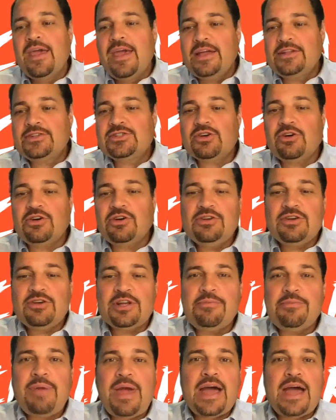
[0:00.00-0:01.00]
And so you can
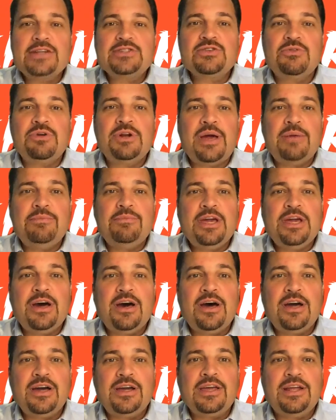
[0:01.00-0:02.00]
imagine when I'm
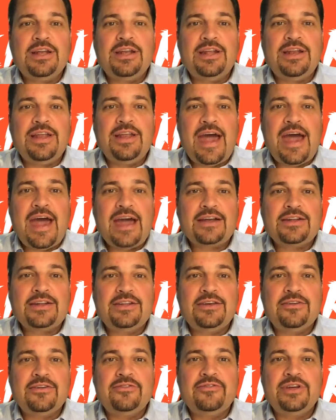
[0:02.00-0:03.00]
young and, and
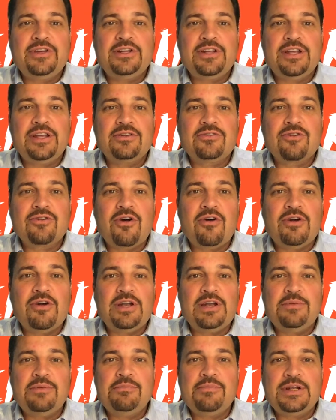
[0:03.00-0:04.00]
active and, and
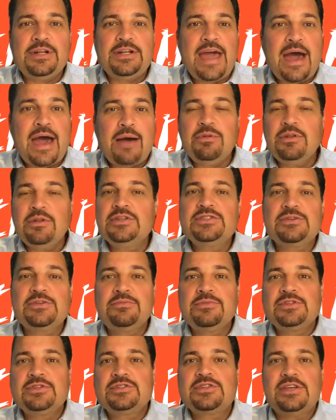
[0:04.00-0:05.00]
growing and metabolism
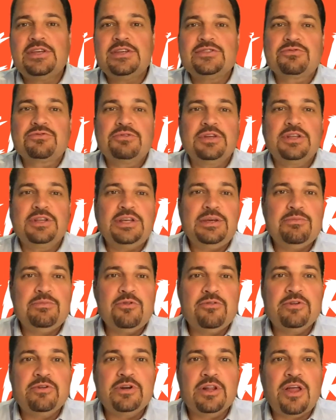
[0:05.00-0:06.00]
is, is really
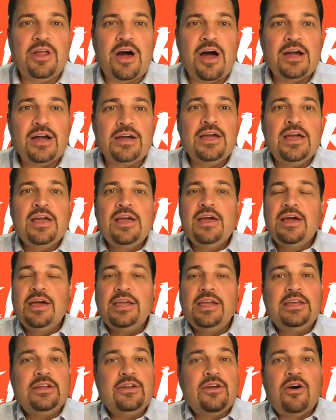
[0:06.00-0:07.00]
moving along,
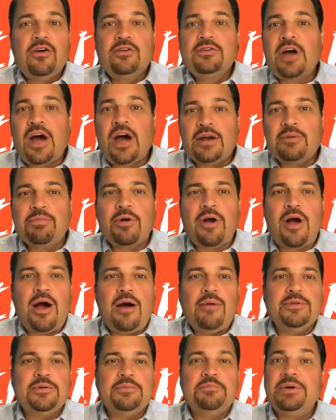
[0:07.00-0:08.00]
you know, not a
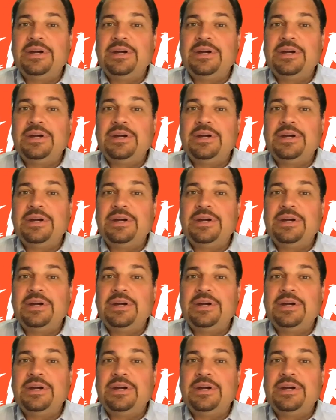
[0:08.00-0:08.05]
problem.